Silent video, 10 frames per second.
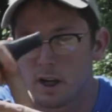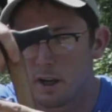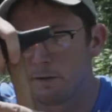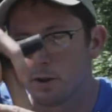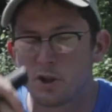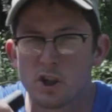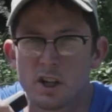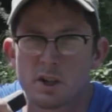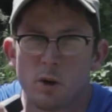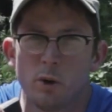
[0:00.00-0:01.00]
if you're
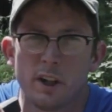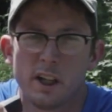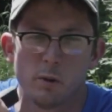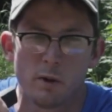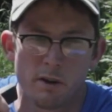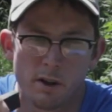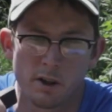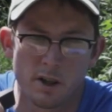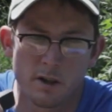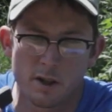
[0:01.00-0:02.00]
just holding it with
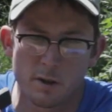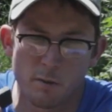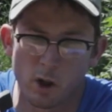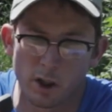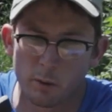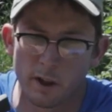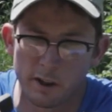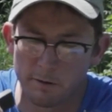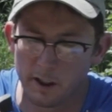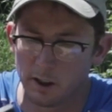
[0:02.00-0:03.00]
your small and ring
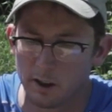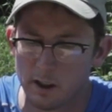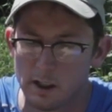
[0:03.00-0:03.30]
finger,